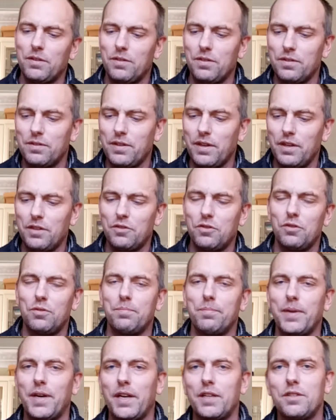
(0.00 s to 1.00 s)
and dates should
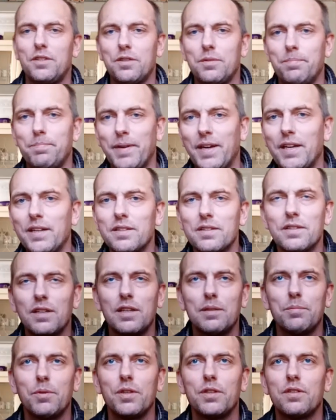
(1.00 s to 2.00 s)
match. Bank
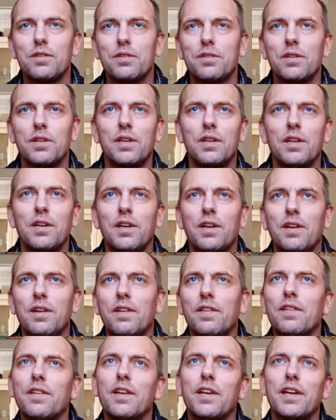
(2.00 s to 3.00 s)
statements,
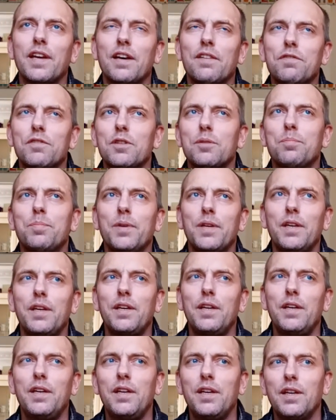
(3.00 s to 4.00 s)
they have to
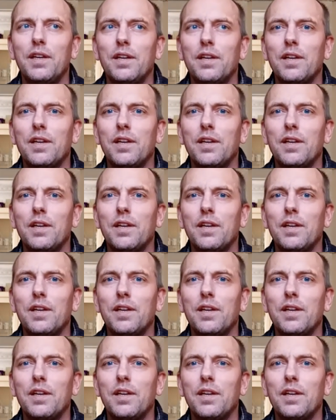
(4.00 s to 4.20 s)
be